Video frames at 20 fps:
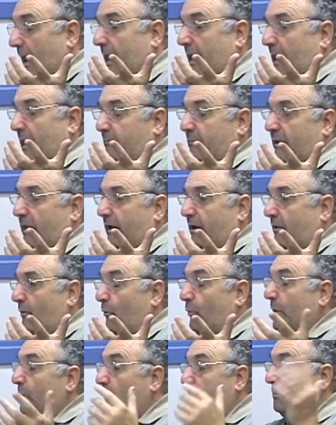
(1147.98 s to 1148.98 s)
and I'm like
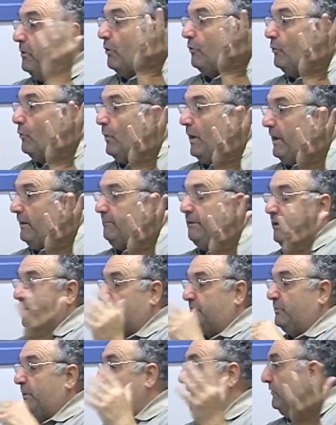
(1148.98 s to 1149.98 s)
we were blown away
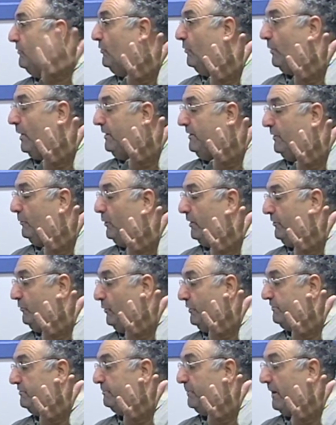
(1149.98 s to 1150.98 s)
because we had no idea what
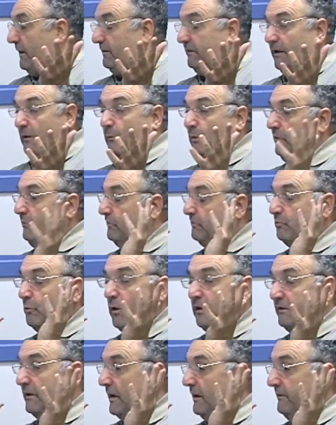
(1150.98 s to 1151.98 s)
to expect and we just
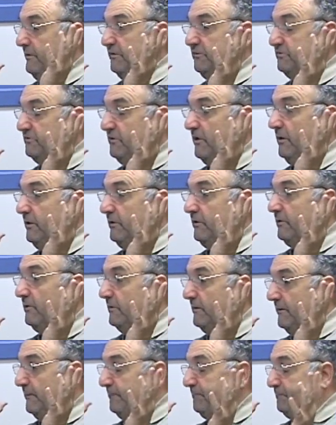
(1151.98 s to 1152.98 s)
walked out of there stunned.
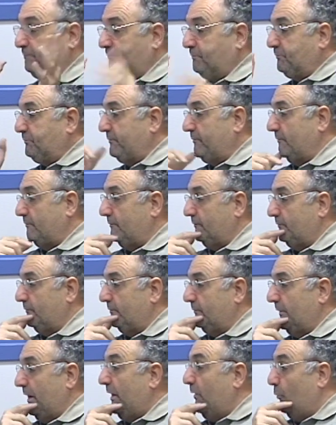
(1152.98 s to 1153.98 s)

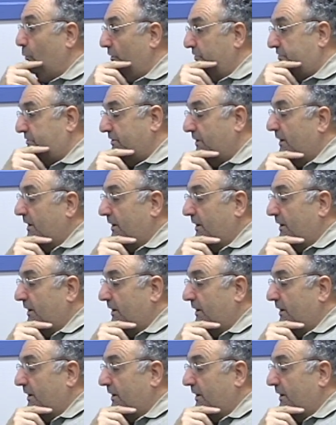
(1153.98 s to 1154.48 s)
And it was